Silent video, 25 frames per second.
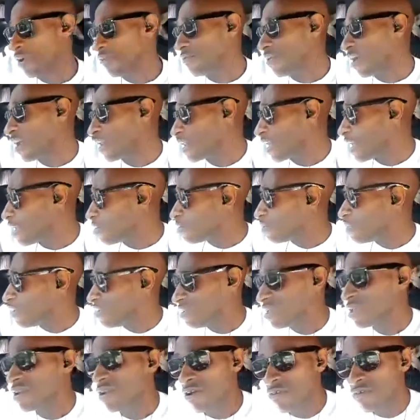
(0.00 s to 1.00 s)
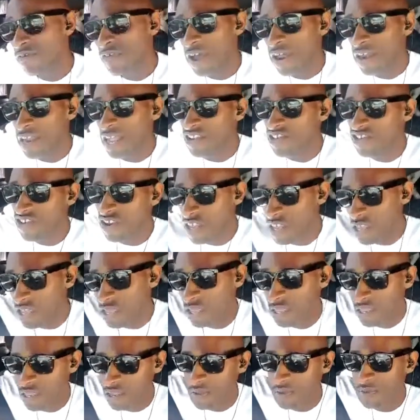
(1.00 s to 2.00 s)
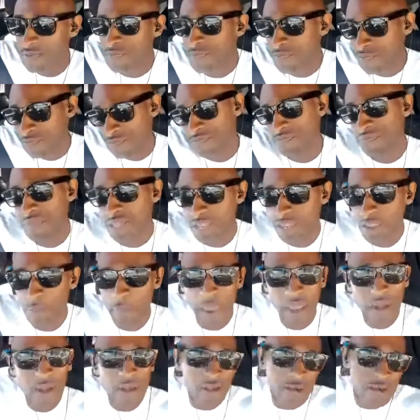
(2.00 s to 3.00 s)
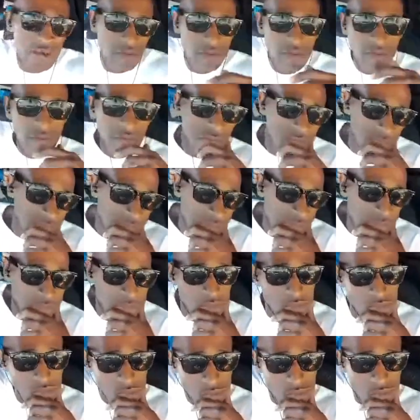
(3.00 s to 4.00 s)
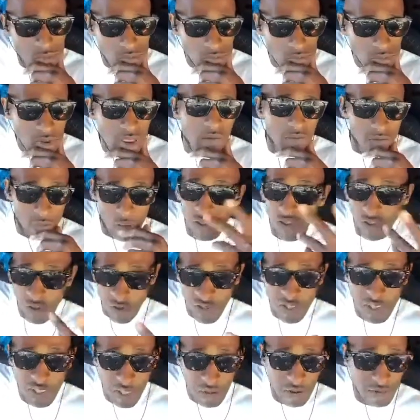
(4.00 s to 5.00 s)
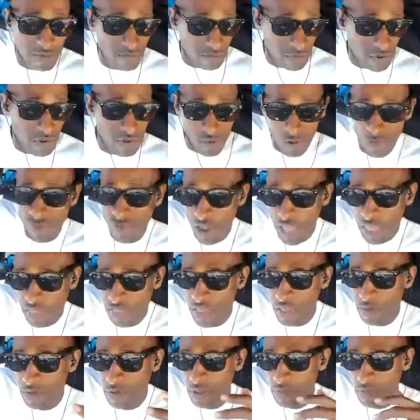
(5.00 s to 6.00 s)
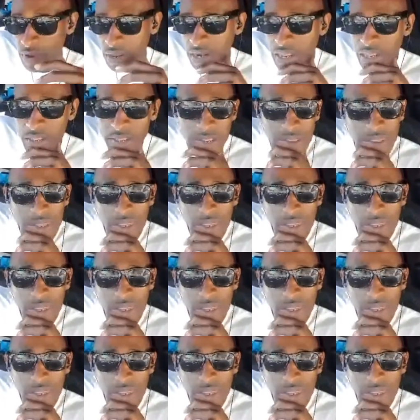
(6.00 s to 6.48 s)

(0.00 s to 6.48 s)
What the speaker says: Right now, you've been, you know, financially independent. As long as you've done the right thing with the money.